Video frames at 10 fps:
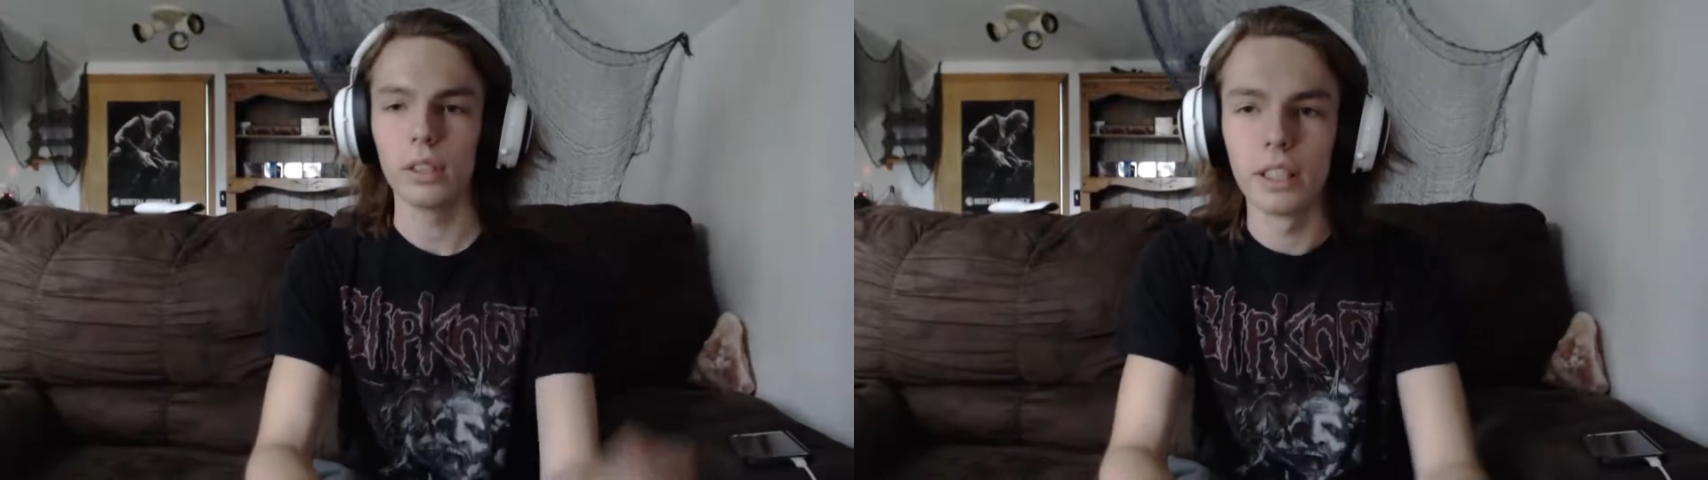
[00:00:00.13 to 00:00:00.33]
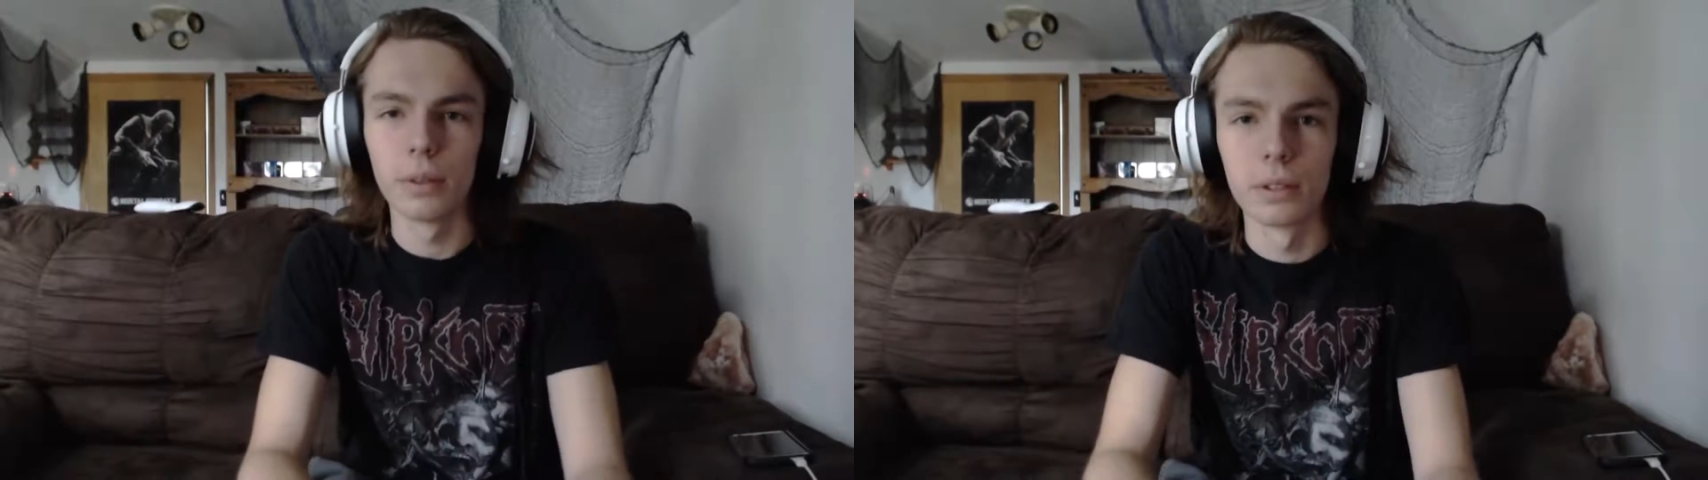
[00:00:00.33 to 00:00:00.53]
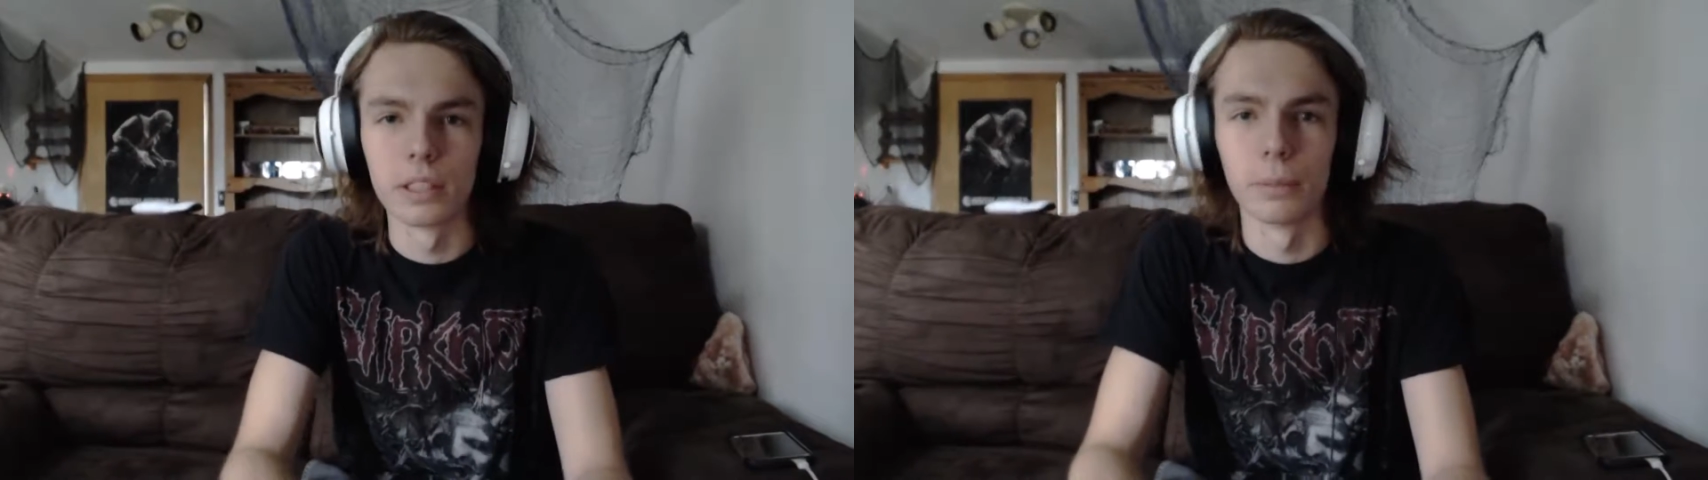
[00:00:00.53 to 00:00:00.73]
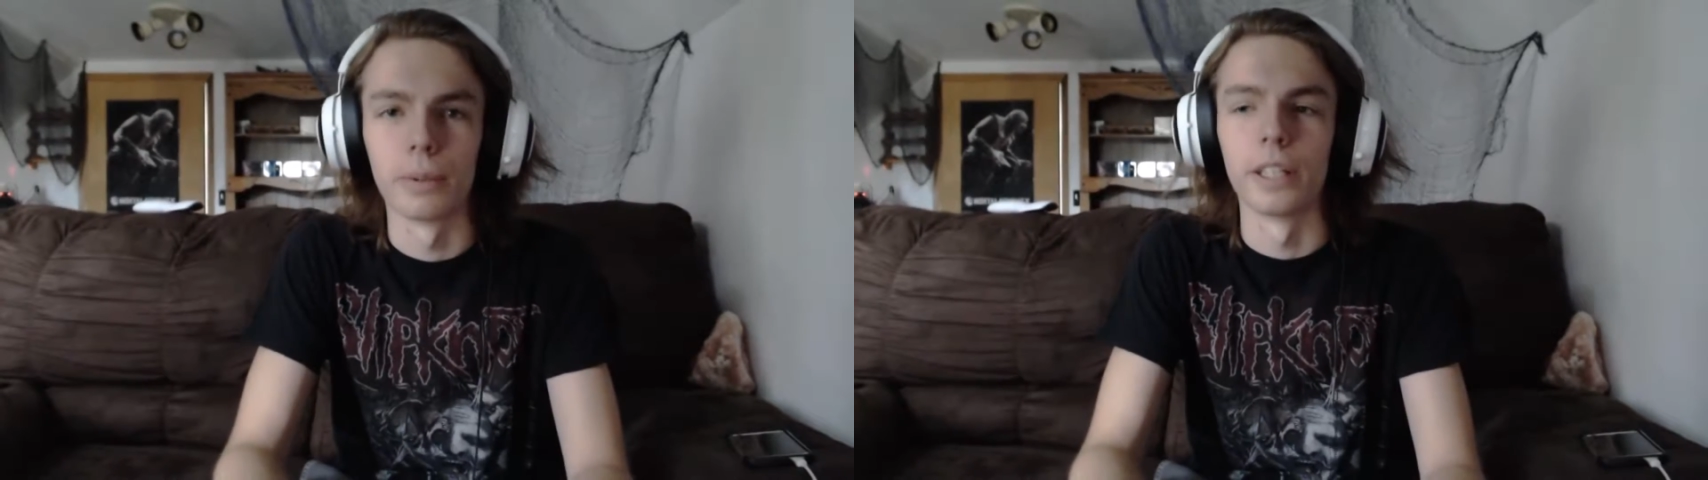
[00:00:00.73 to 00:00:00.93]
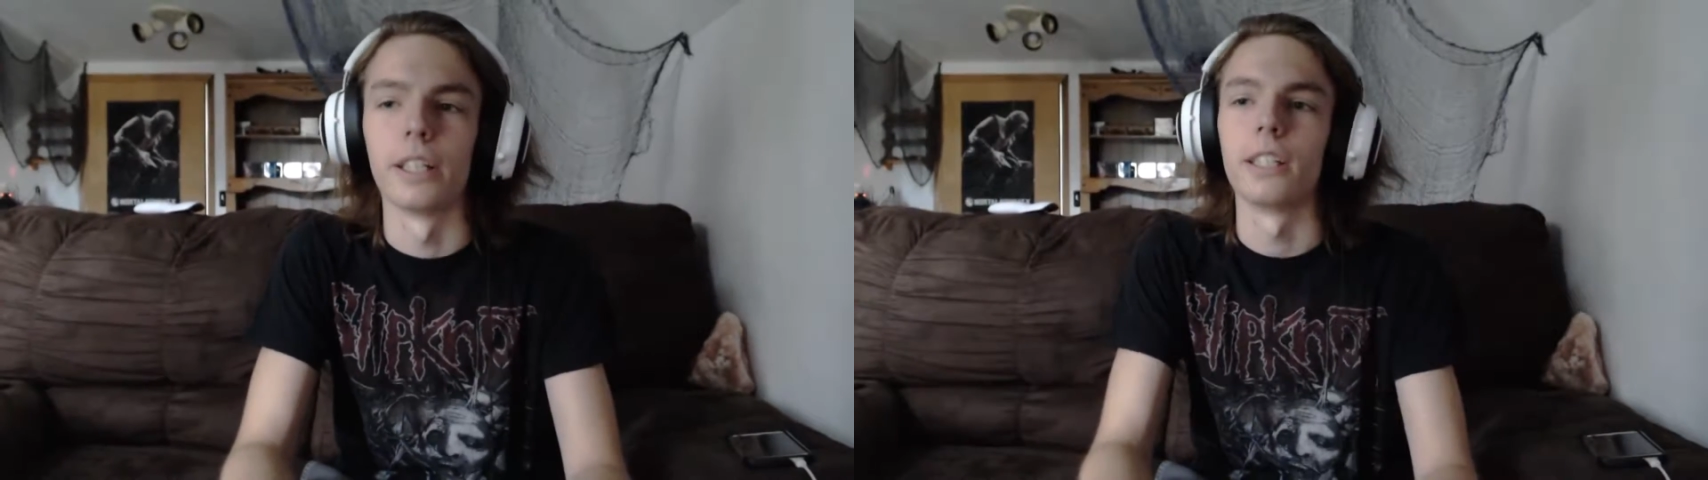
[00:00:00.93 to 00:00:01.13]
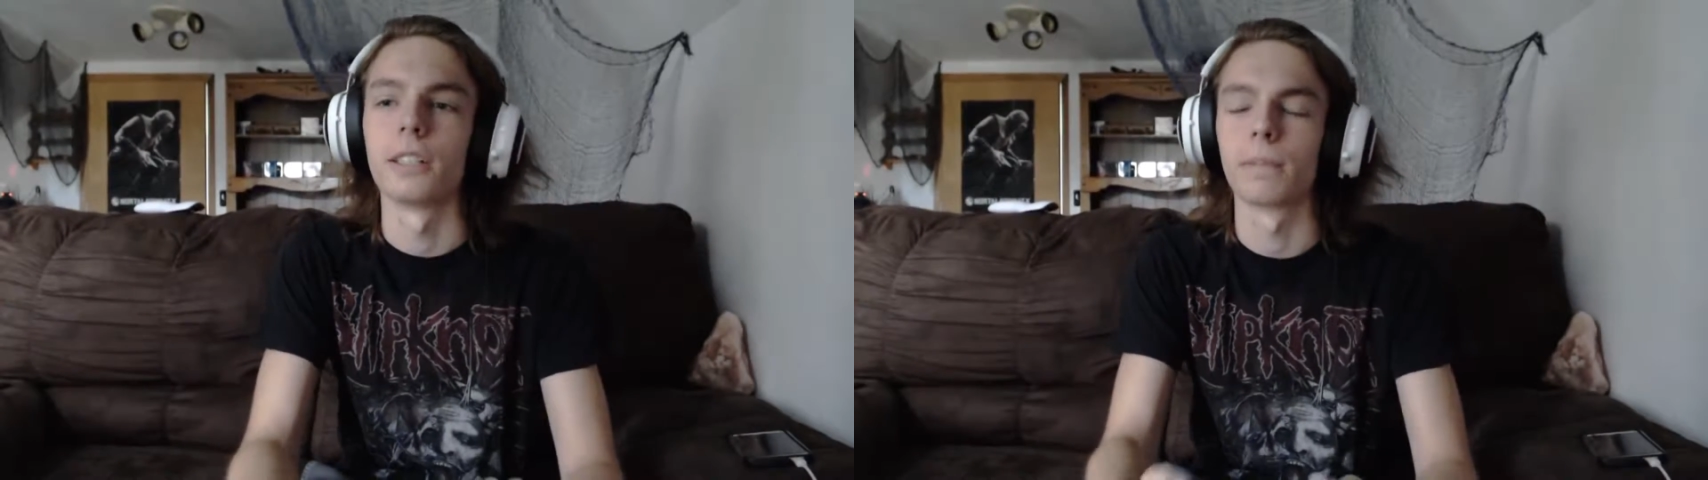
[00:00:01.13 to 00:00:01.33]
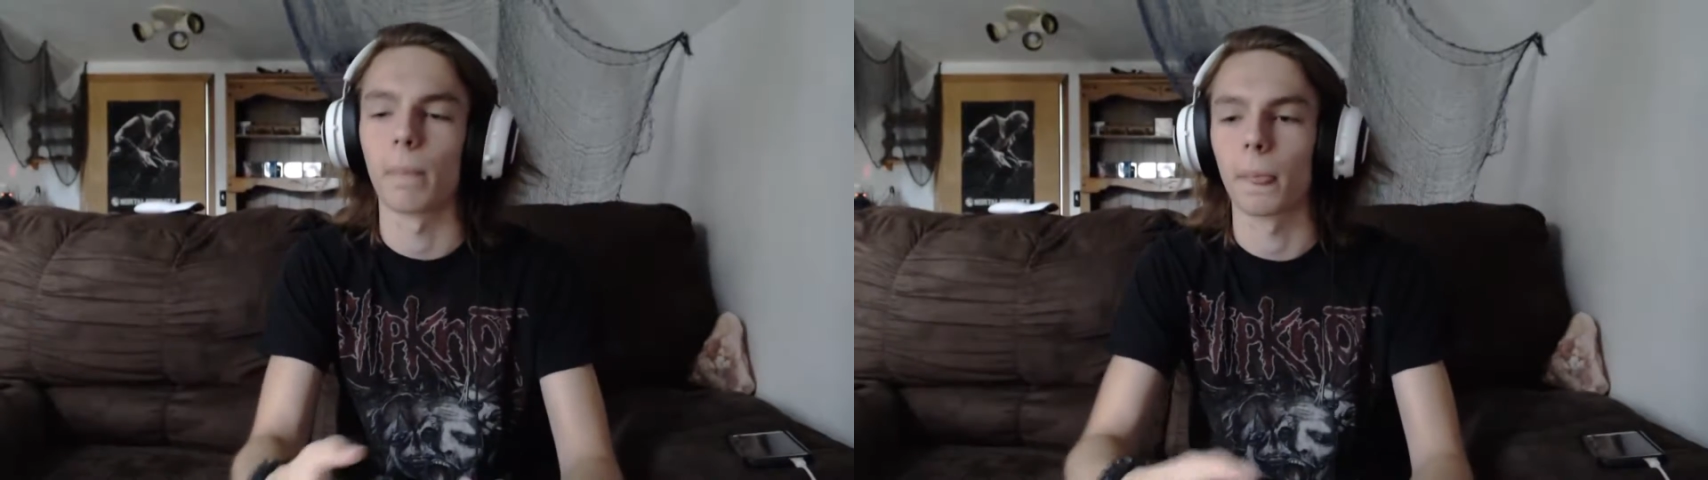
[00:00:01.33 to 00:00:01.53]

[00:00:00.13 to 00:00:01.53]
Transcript: Hey, what's up, guys?